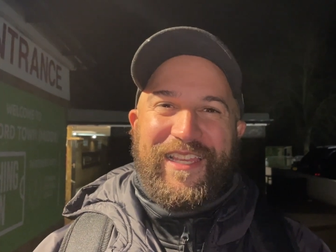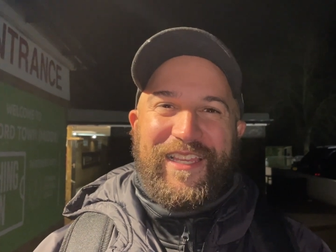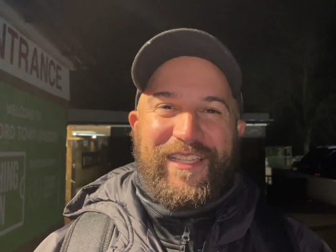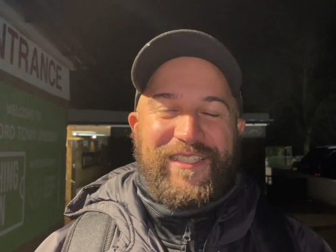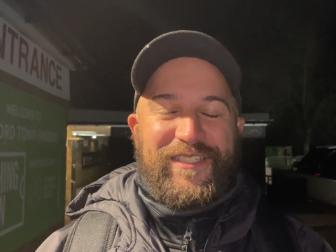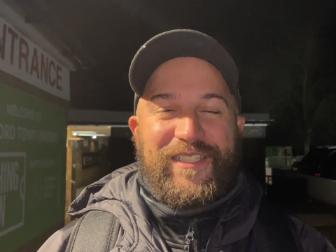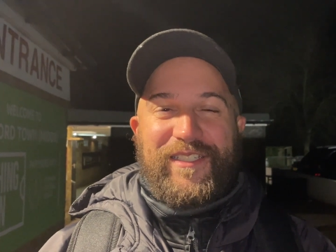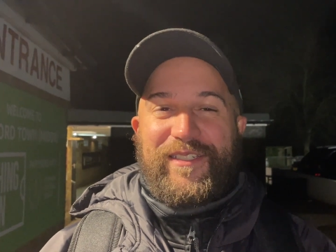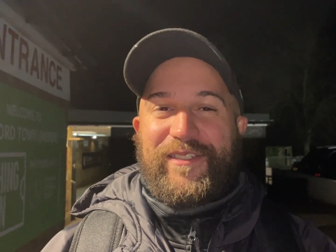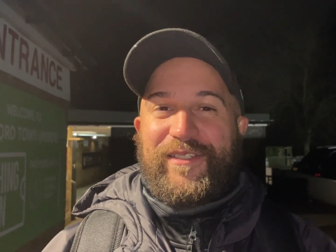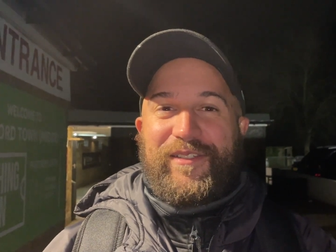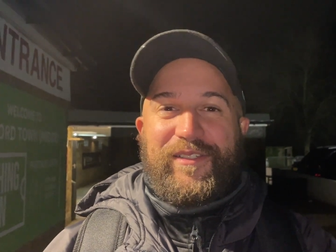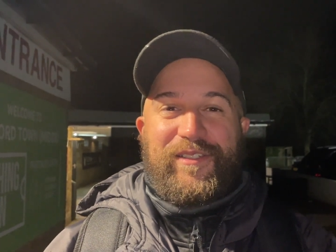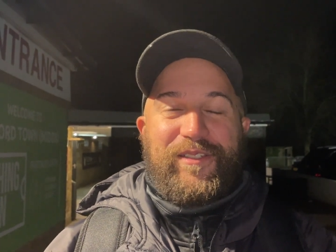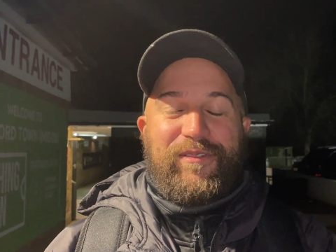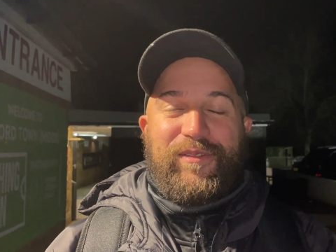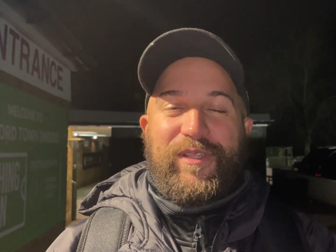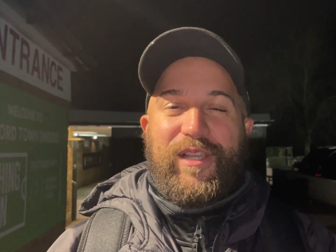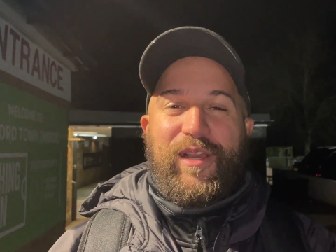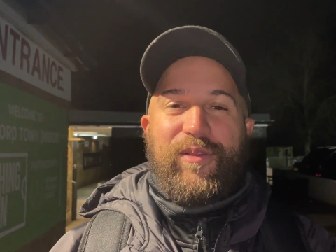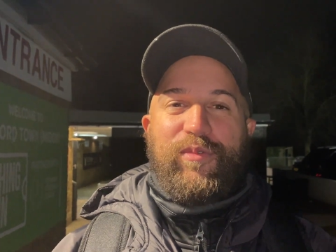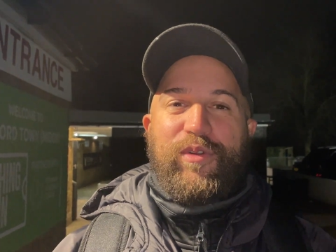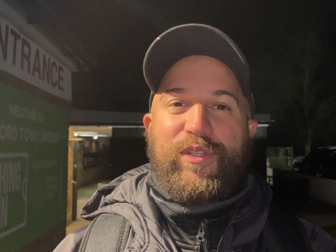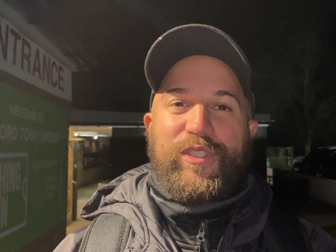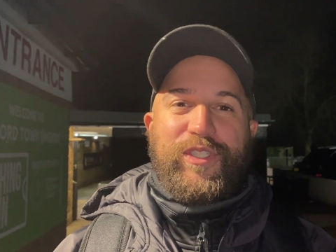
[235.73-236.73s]
I said, look, you
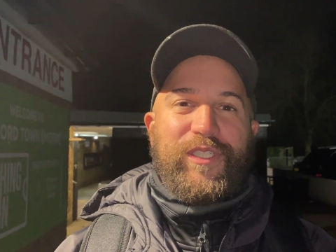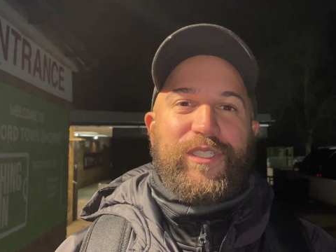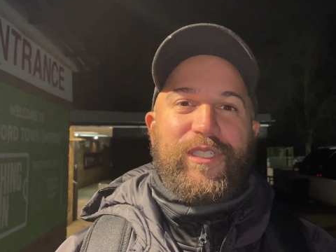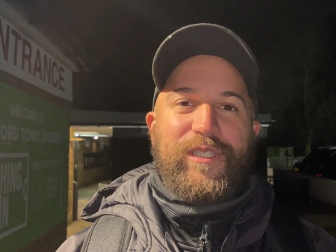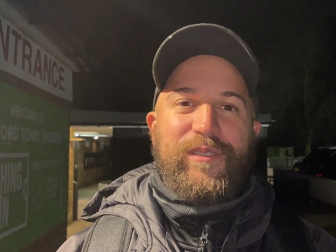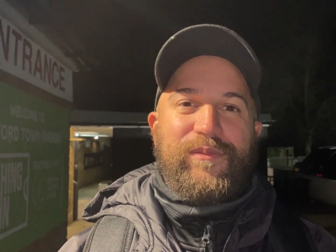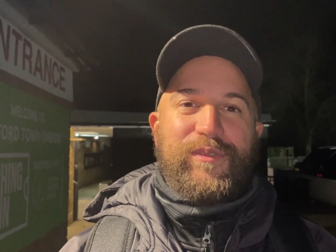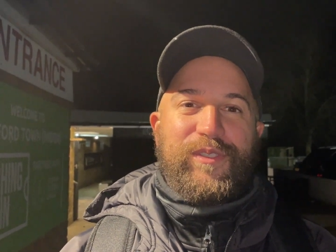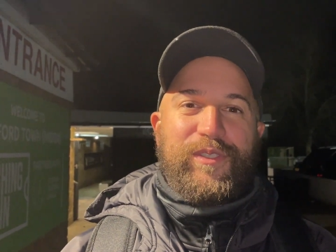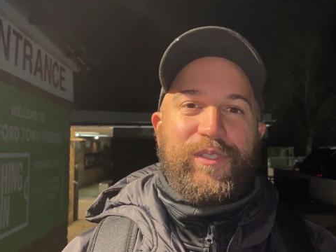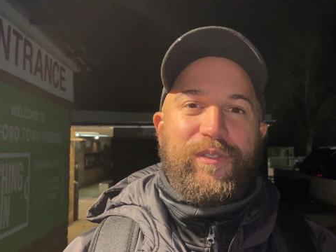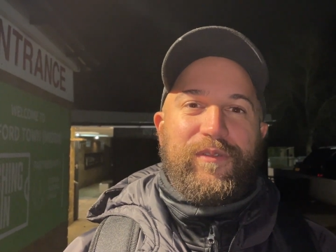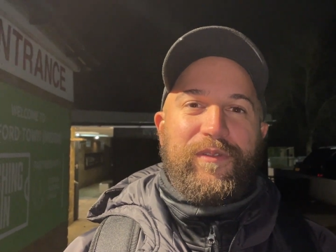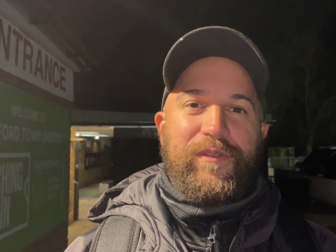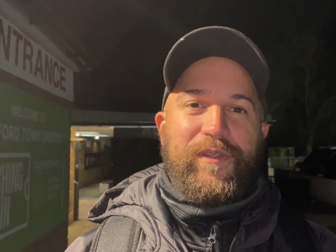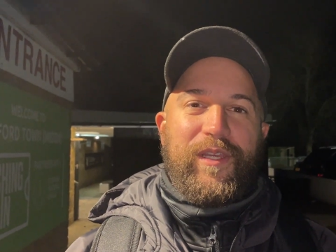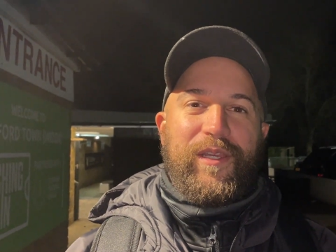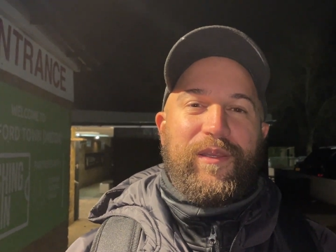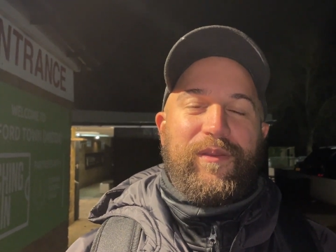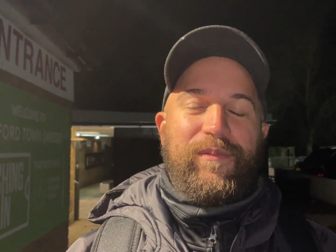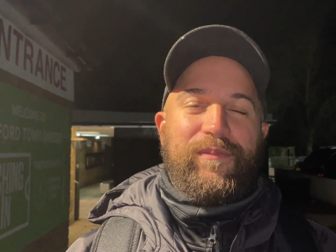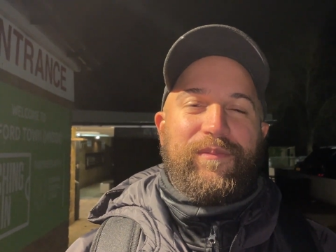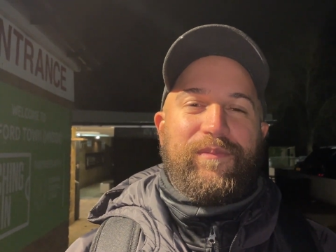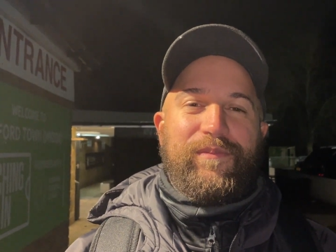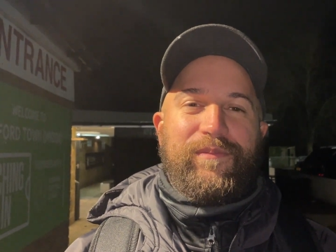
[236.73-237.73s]
know, watching them sort
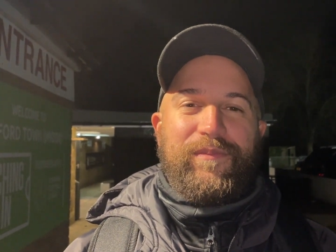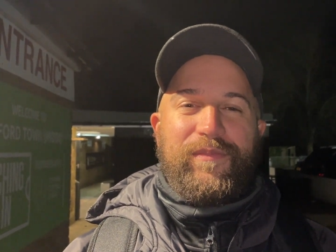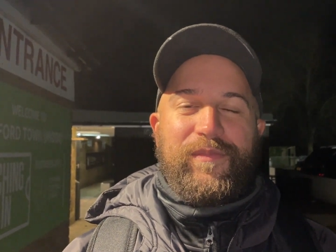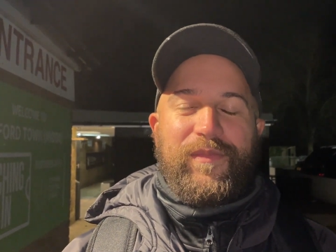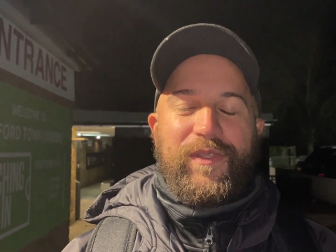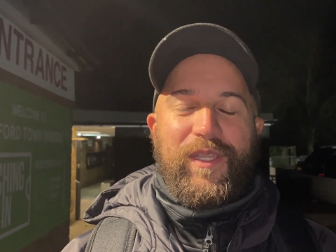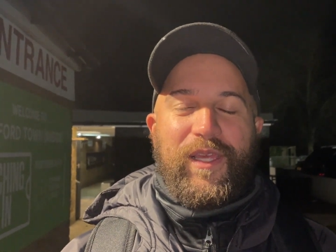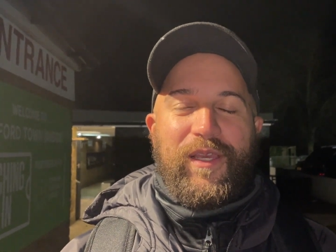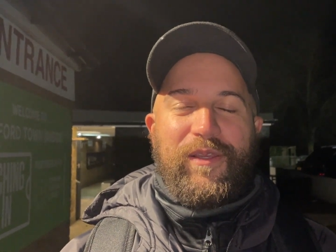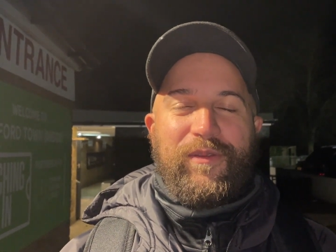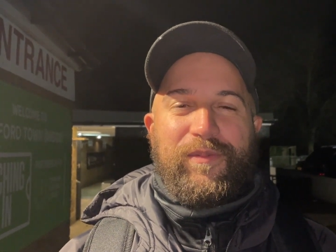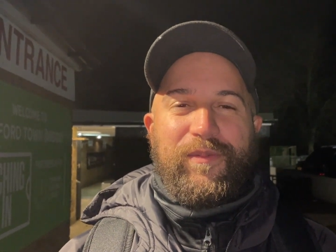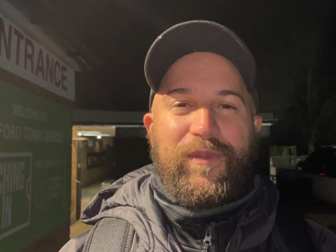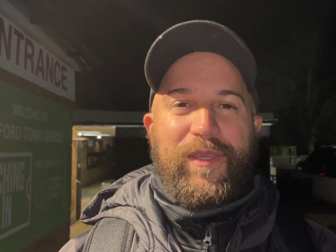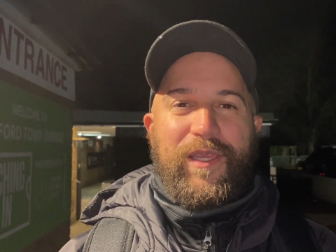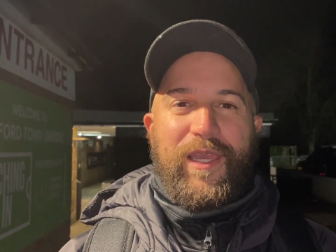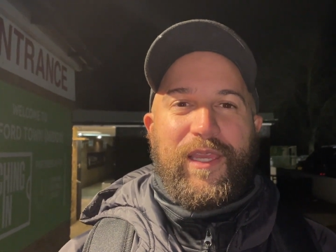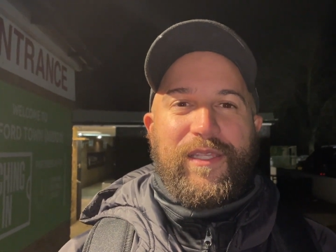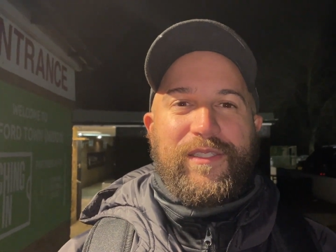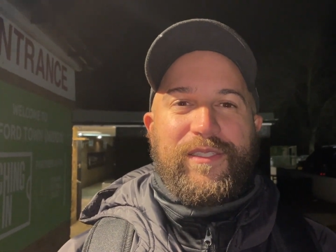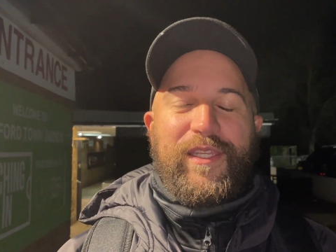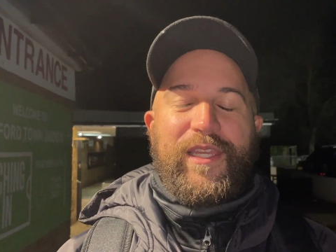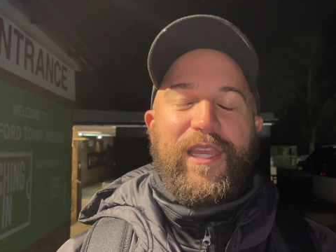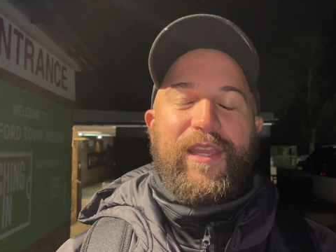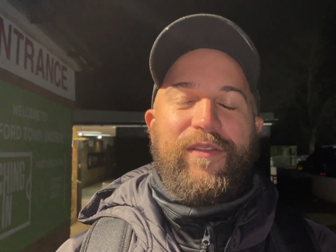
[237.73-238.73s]
of, you know,
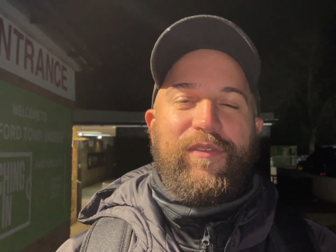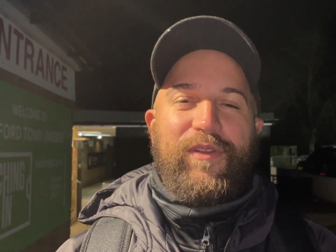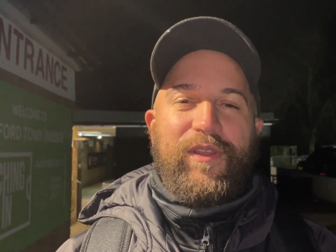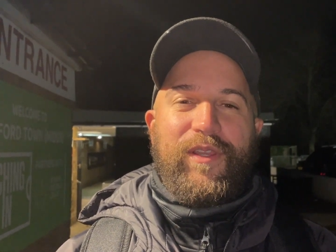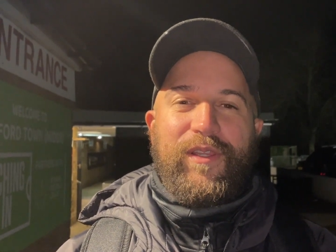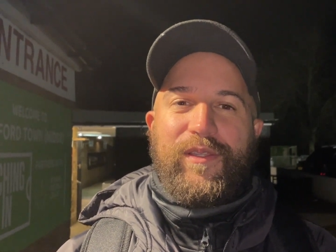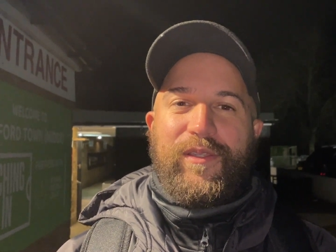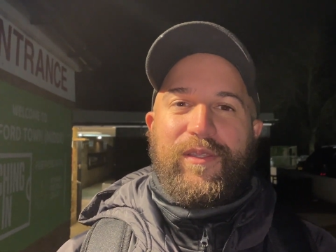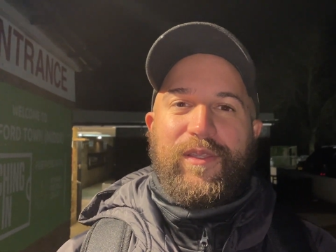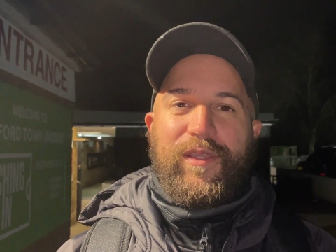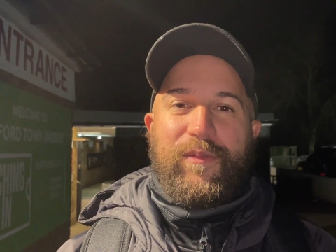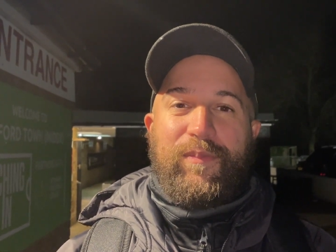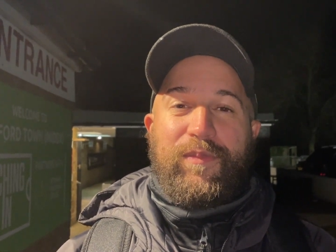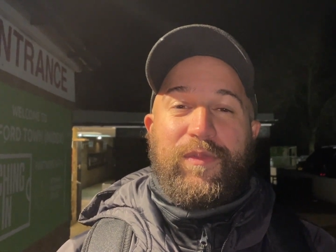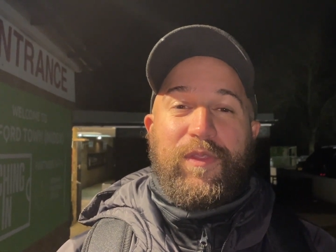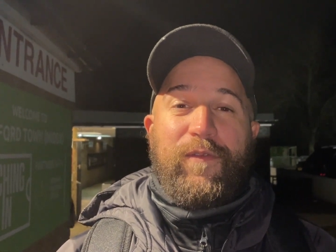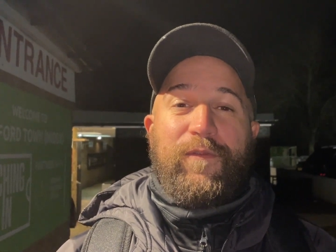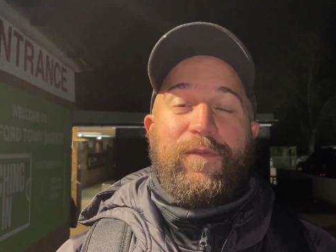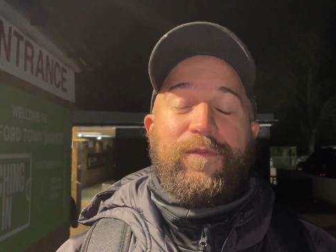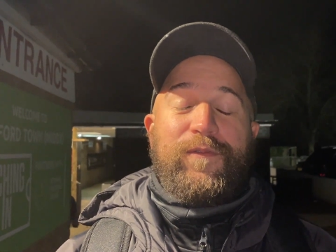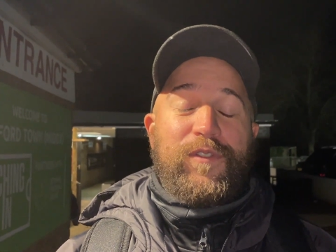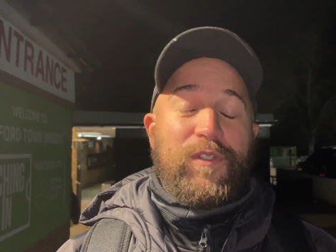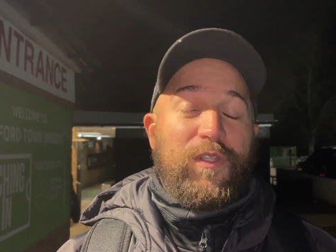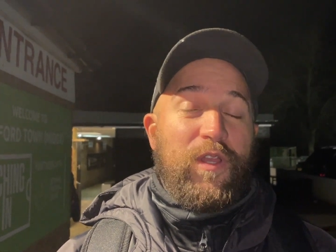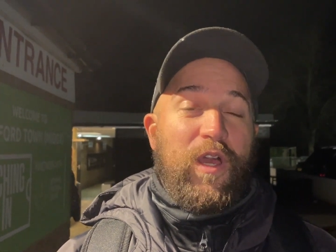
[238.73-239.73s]
get together, and the
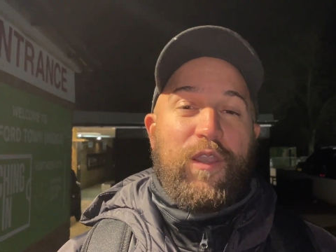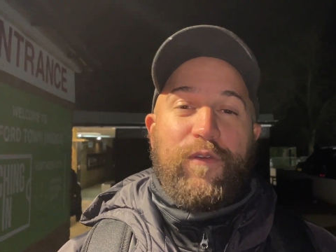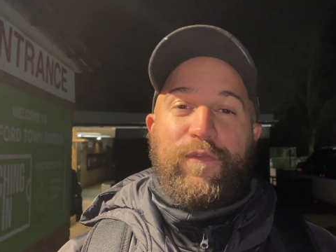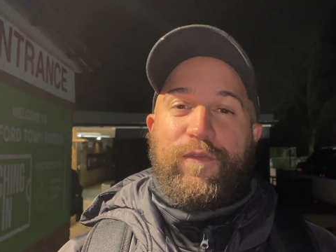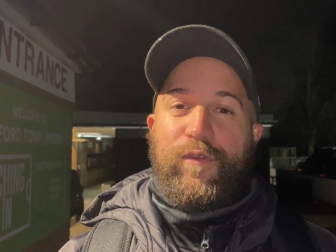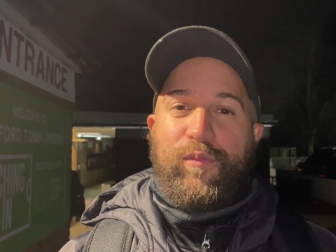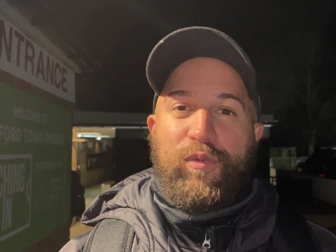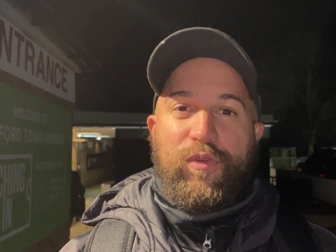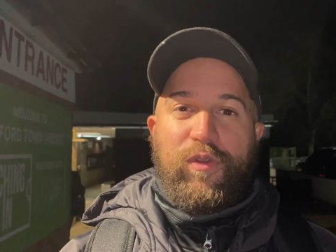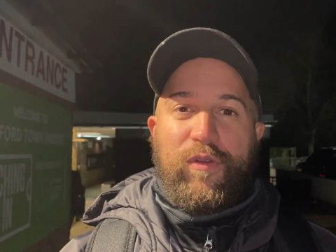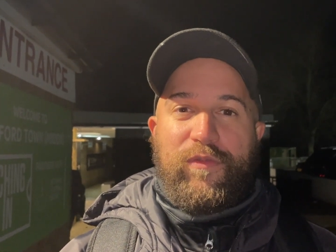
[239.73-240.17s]
style of football,